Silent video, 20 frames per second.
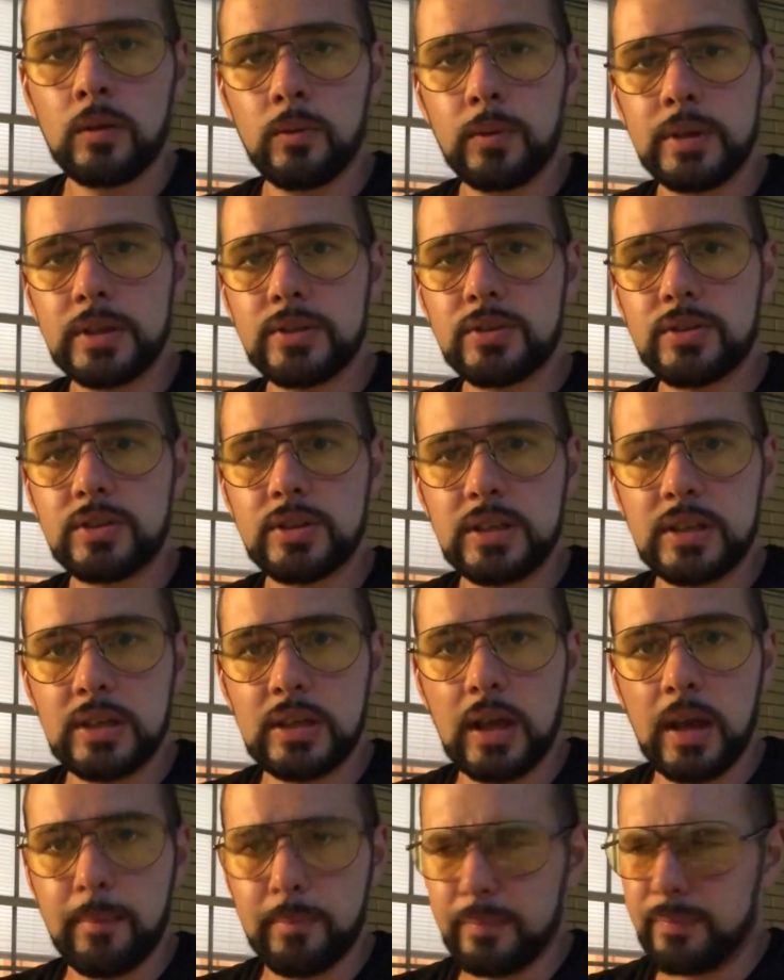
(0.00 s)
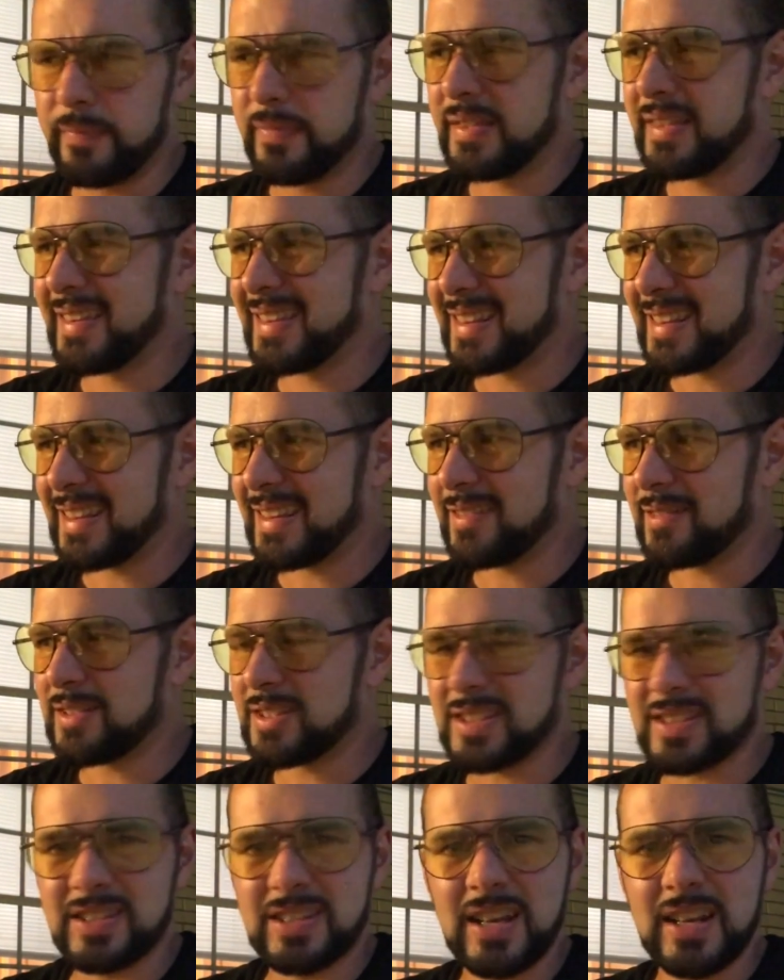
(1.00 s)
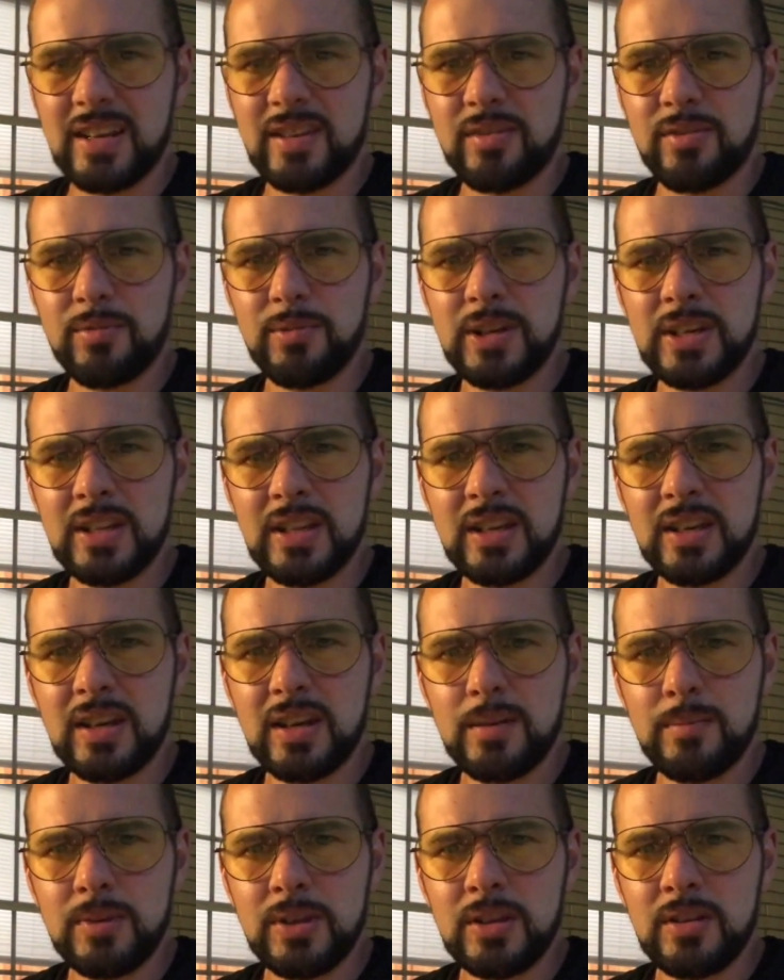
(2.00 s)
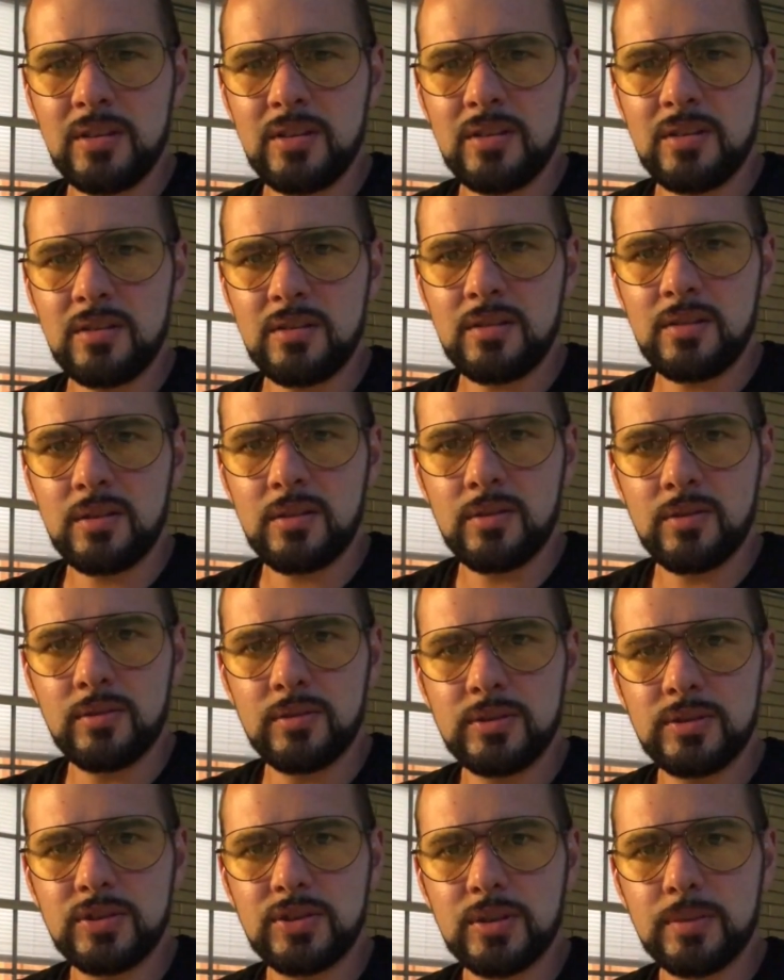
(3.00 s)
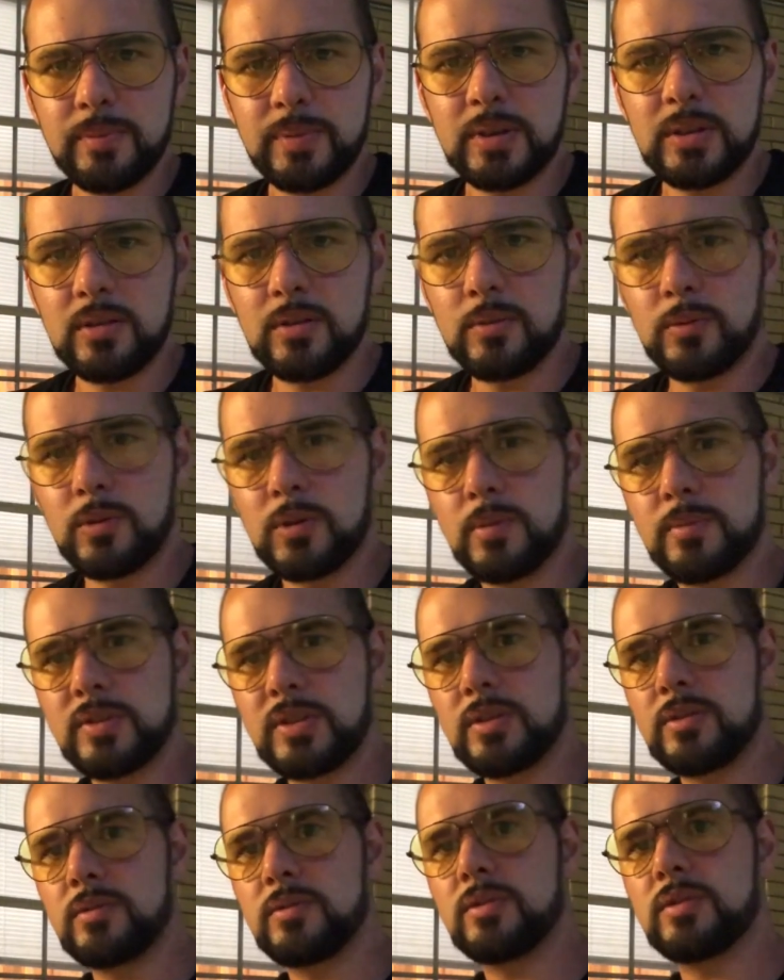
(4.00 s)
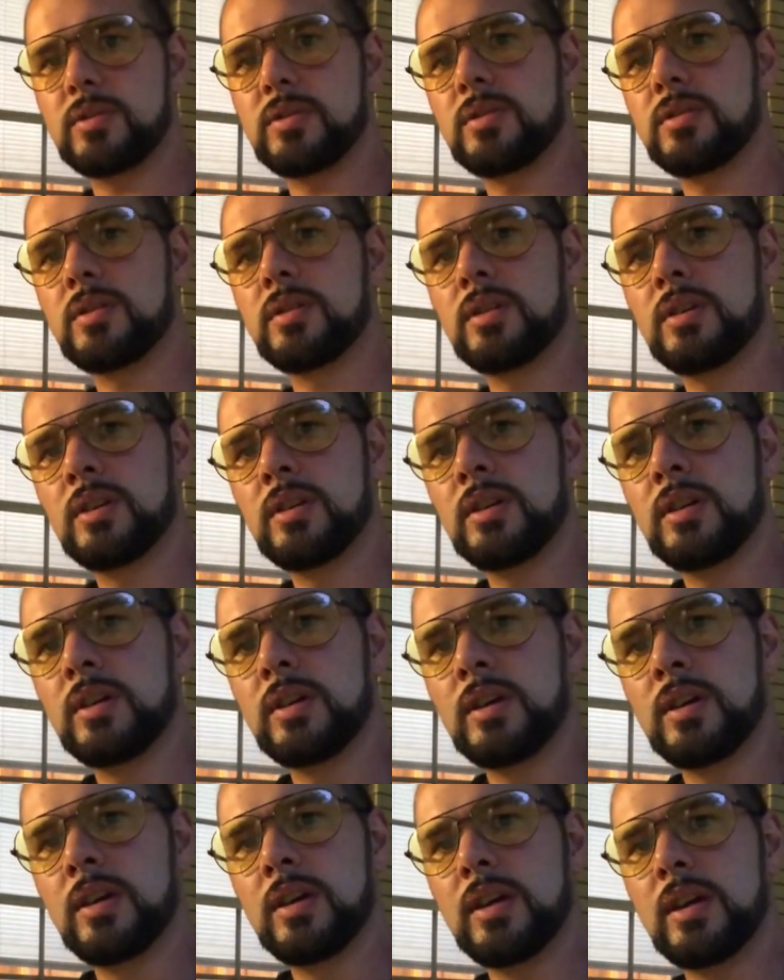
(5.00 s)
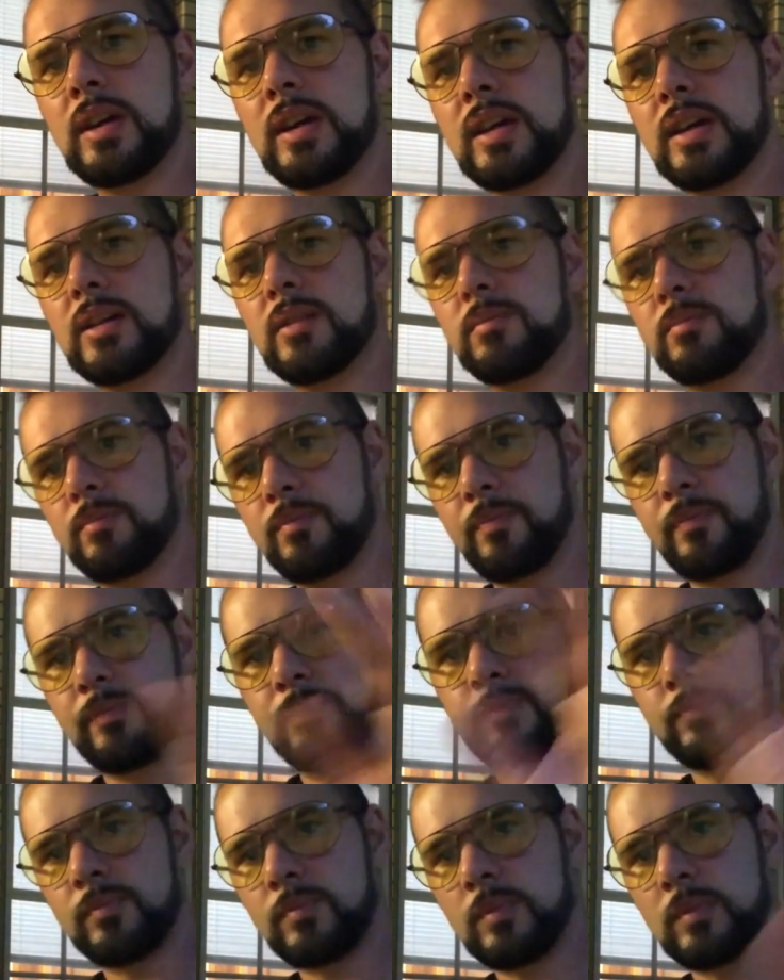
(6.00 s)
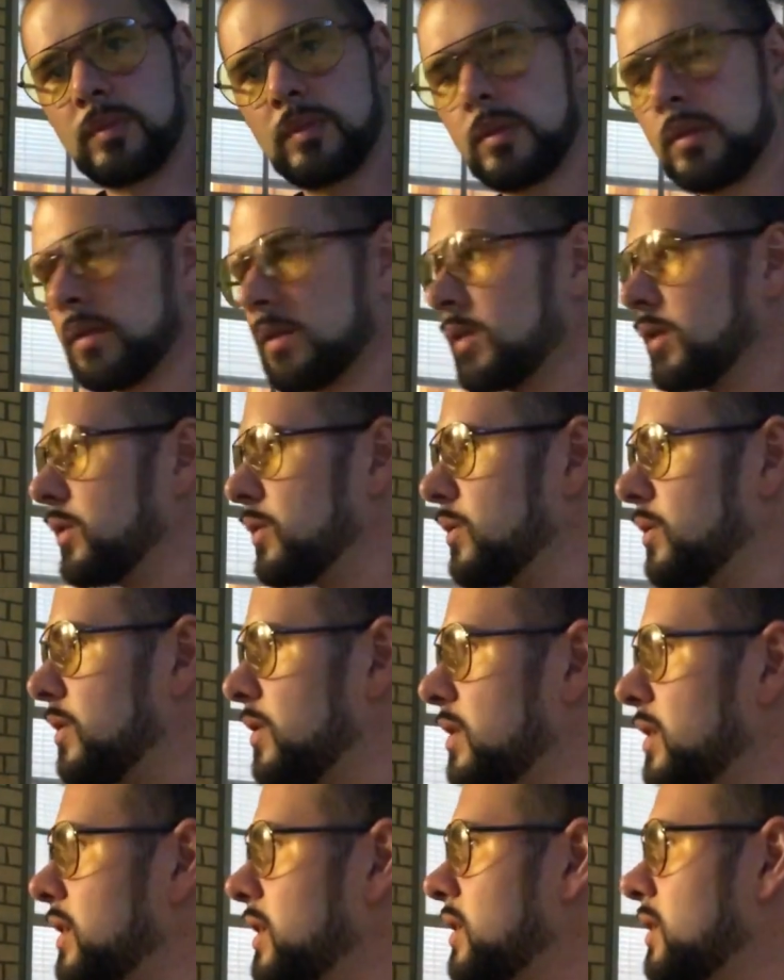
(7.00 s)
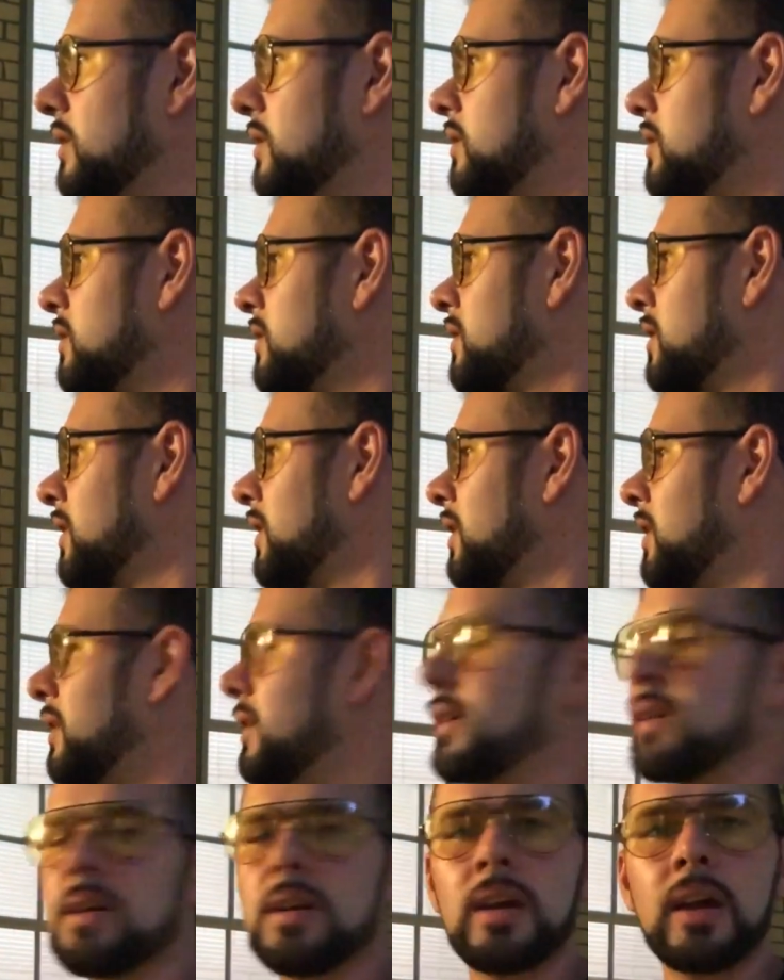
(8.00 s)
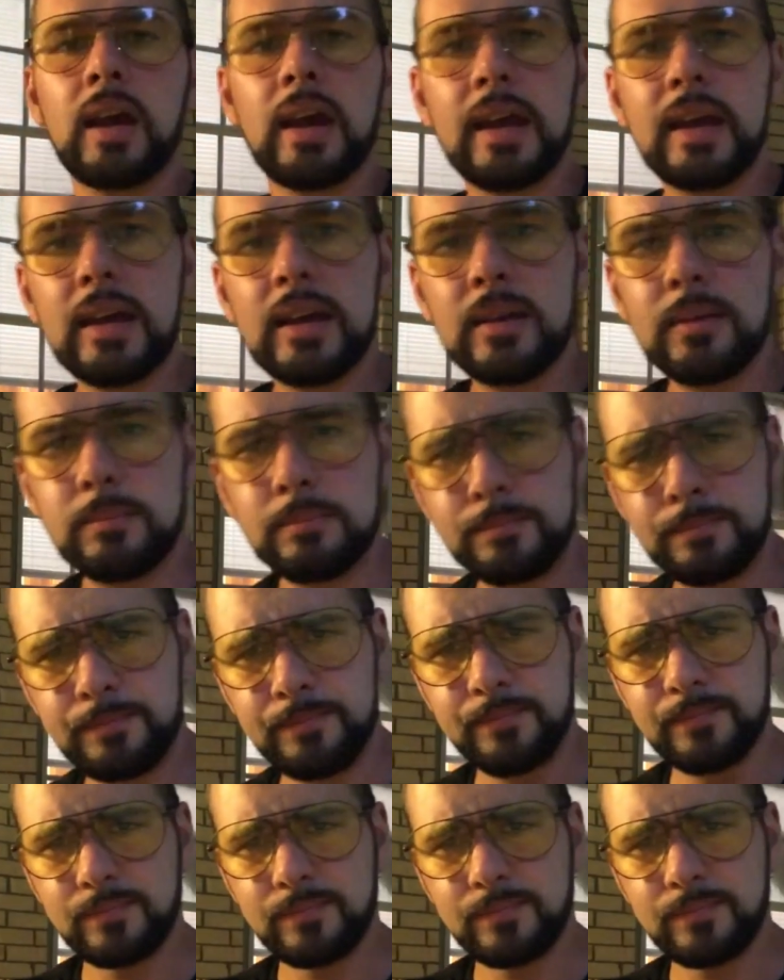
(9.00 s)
which Sonic 3 they came in on, where you jump into the warp zones and do the thing. And